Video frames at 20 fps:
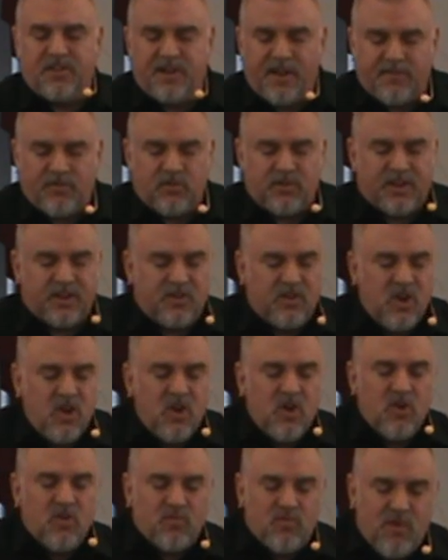The devil can
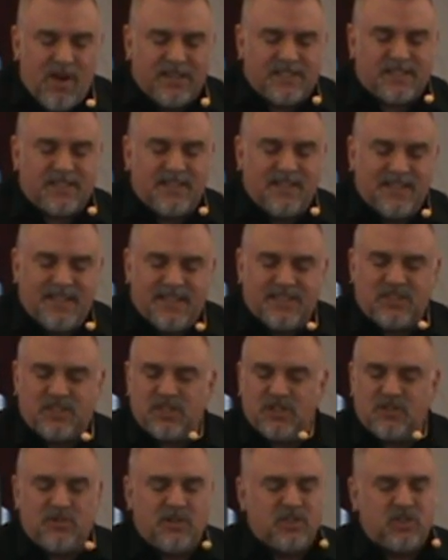wrestle
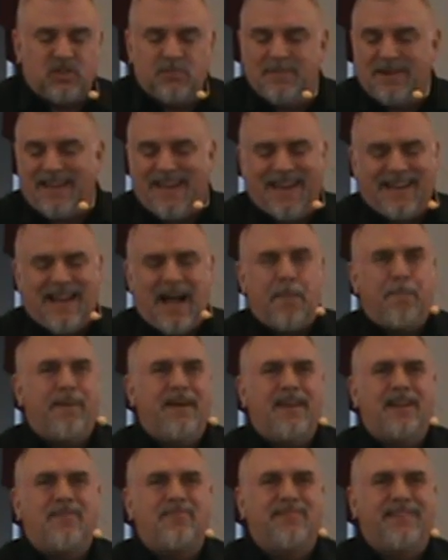against the Christian but cannot
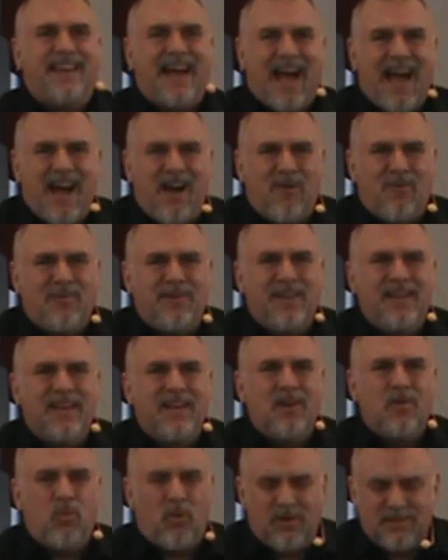pin him down?
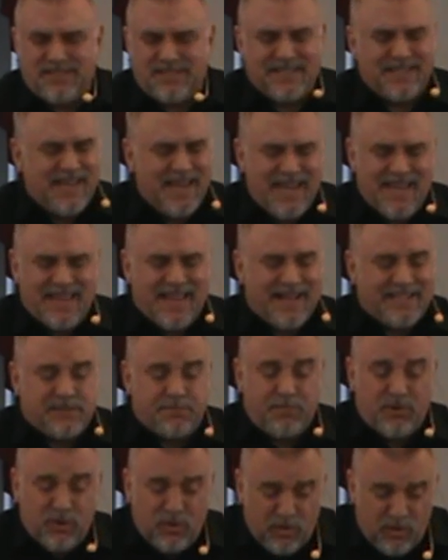Once again, that's
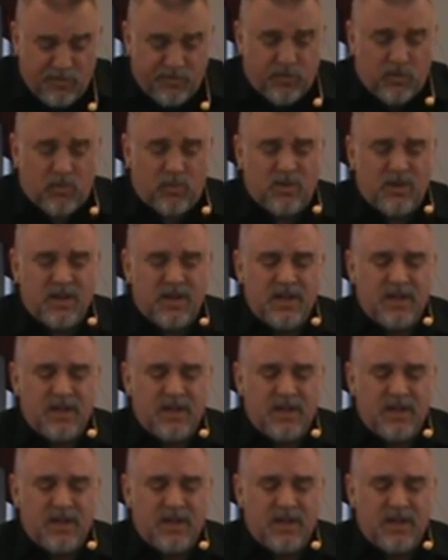beautiful.